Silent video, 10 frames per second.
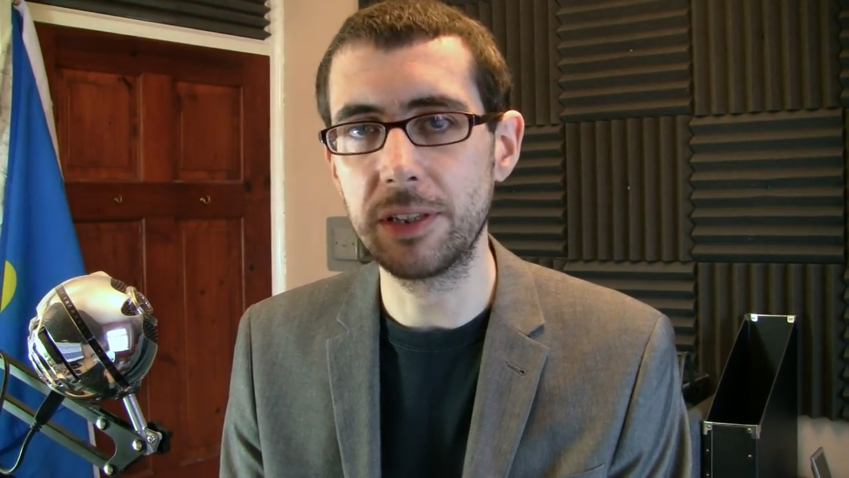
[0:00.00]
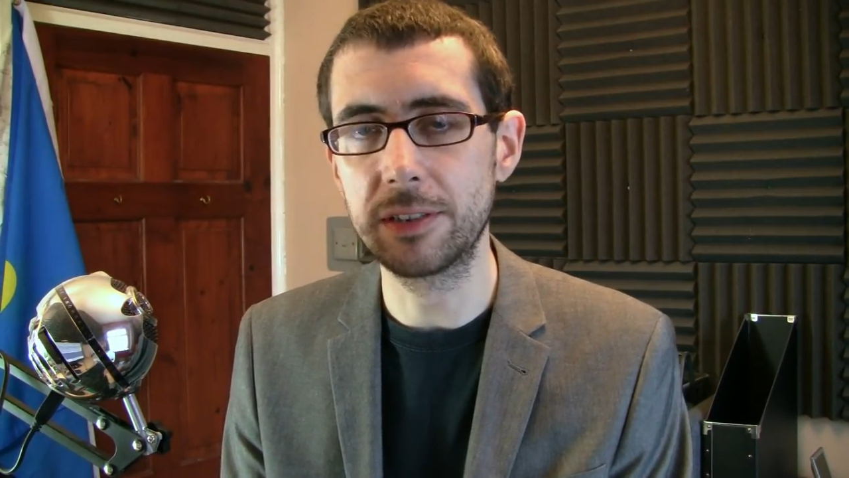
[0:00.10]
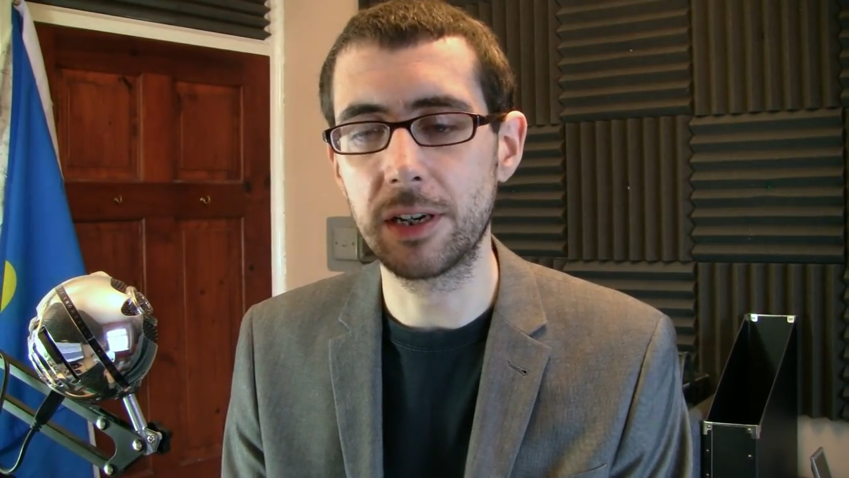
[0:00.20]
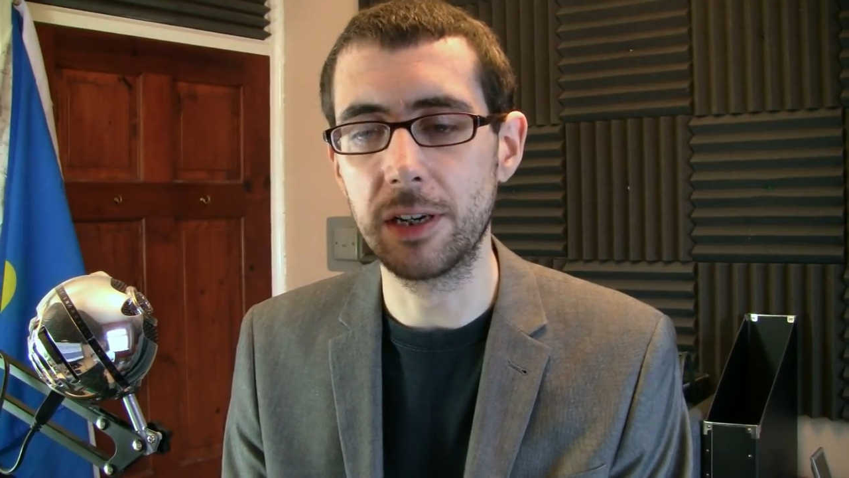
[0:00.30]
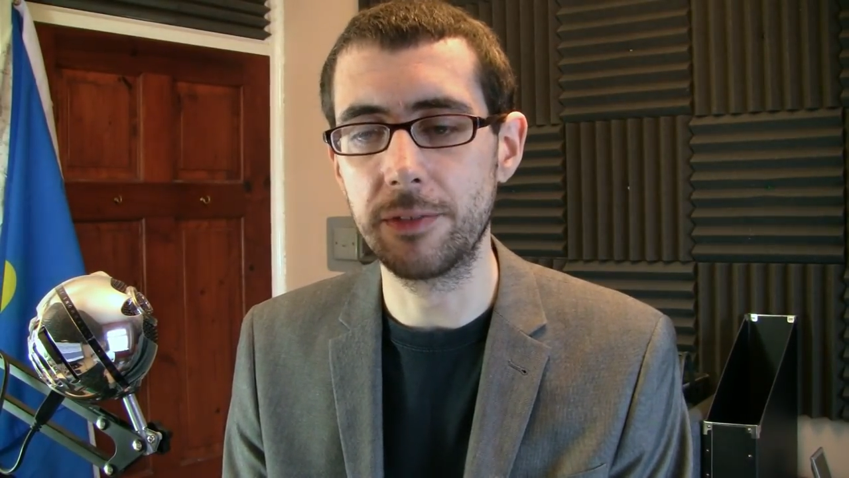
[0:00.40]
these
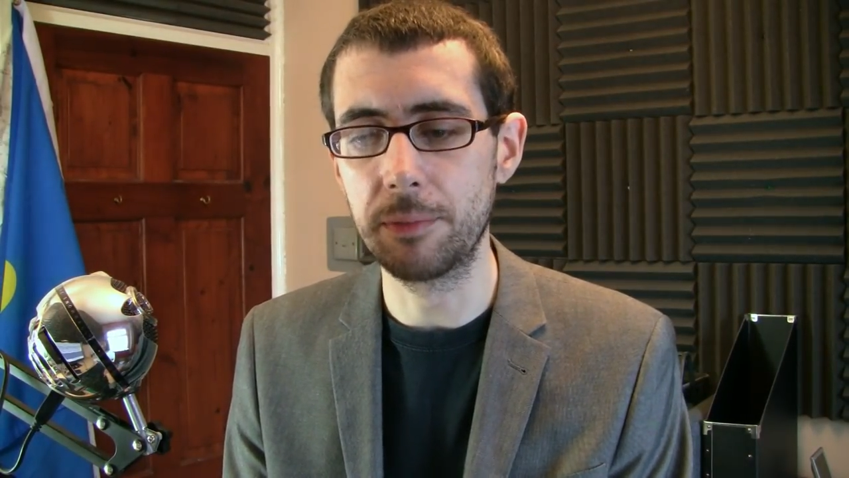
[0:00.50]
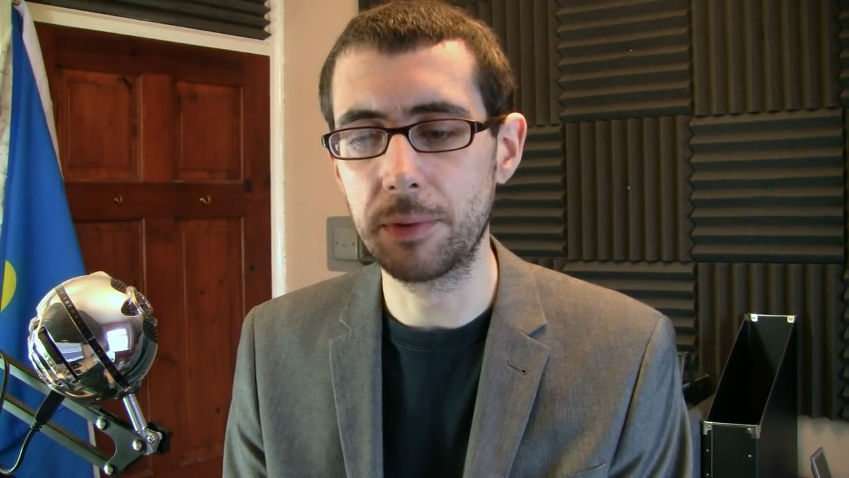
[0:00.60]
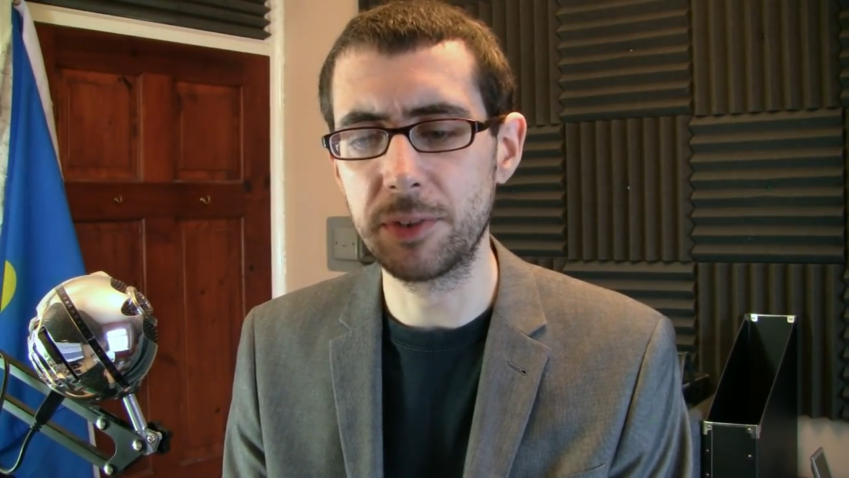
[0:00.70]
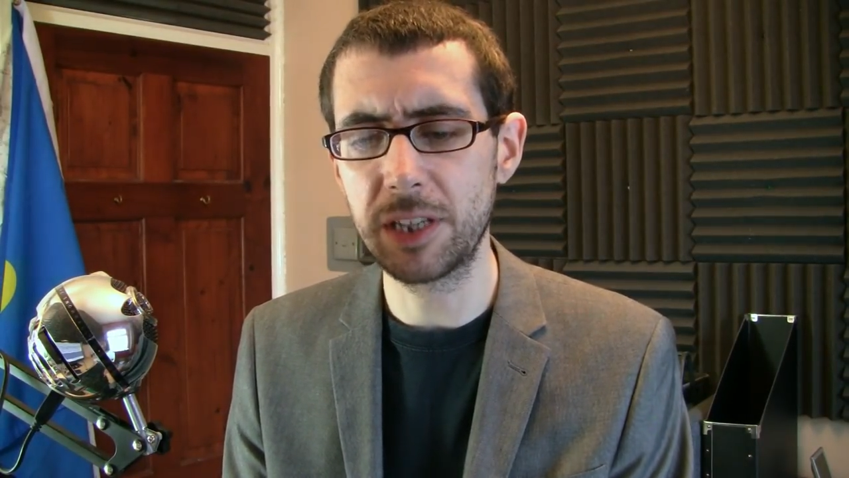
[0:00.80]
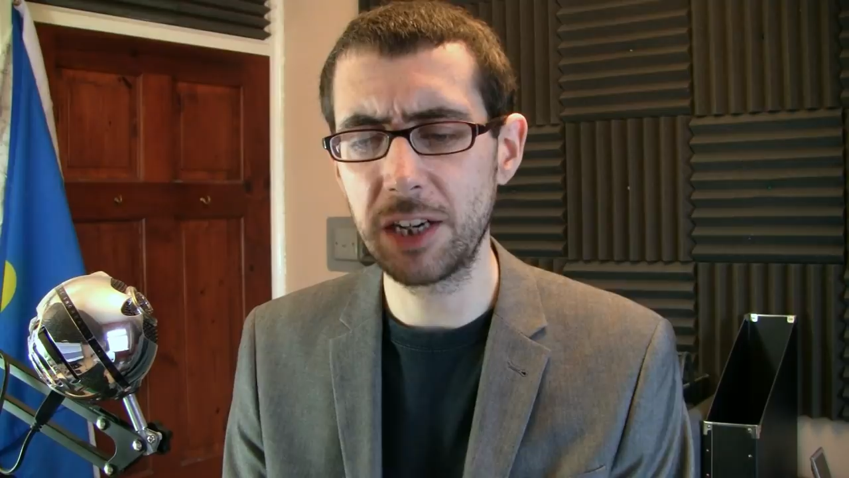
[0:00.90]
kind of
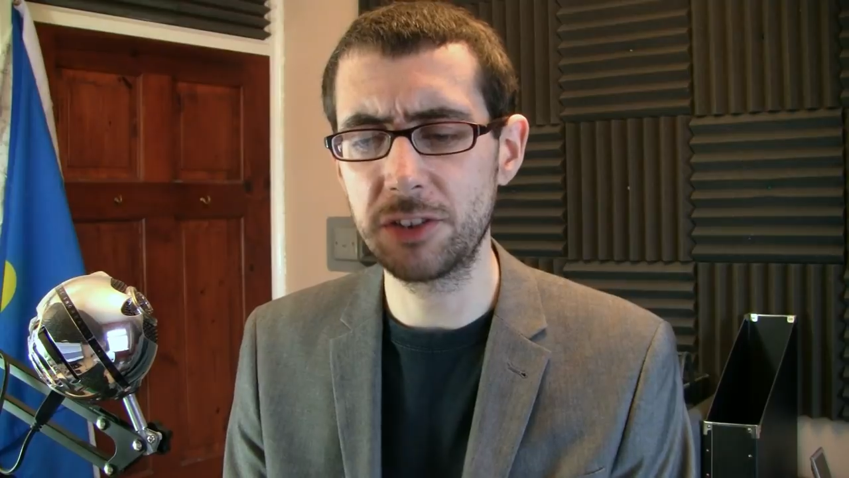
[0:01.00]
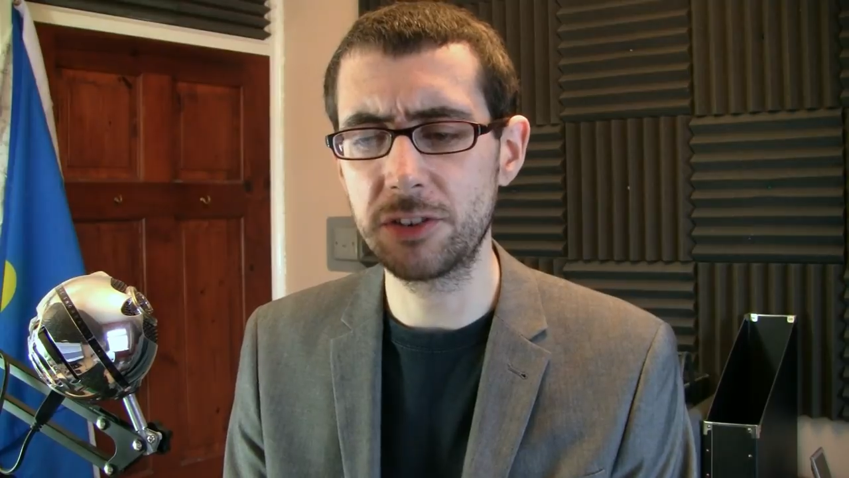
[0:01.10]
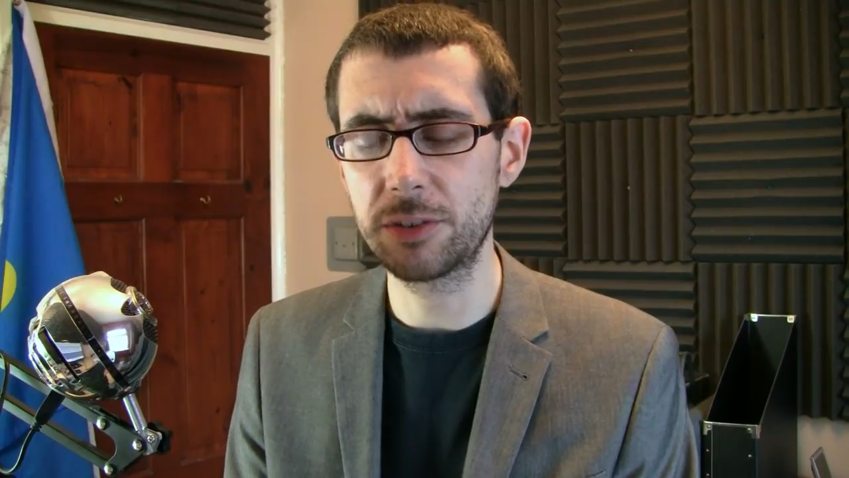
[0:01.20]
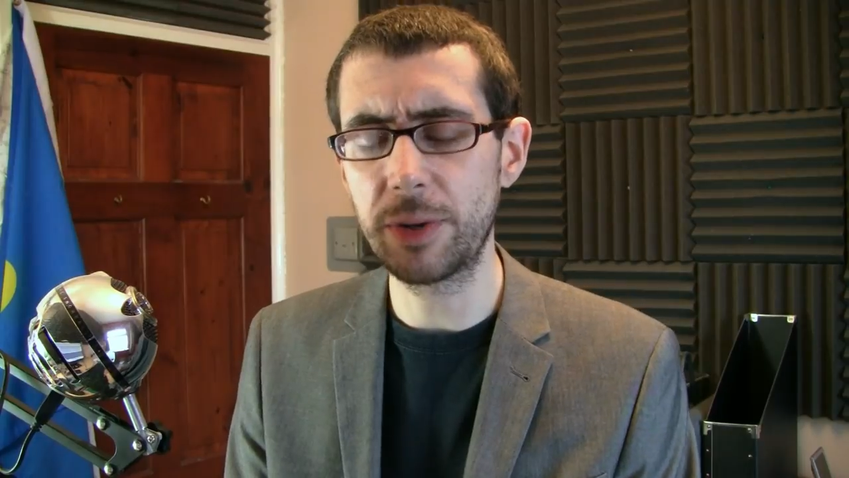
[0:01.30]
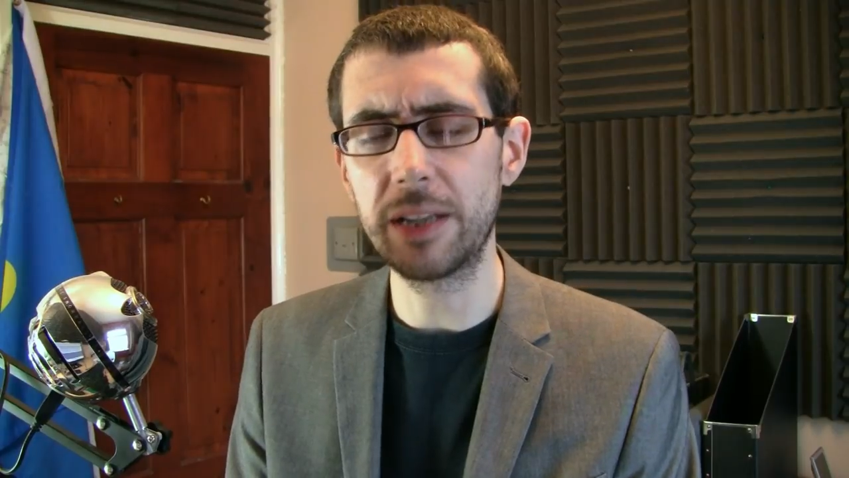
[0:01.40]
implementations
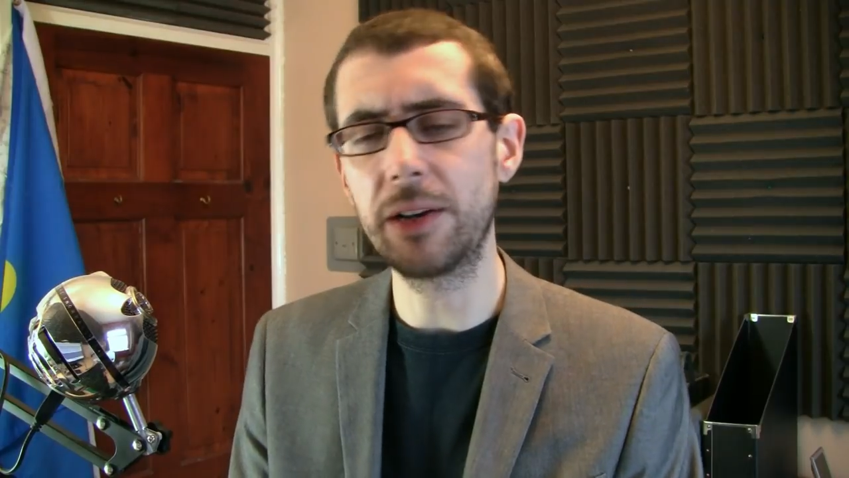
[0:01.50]
as well.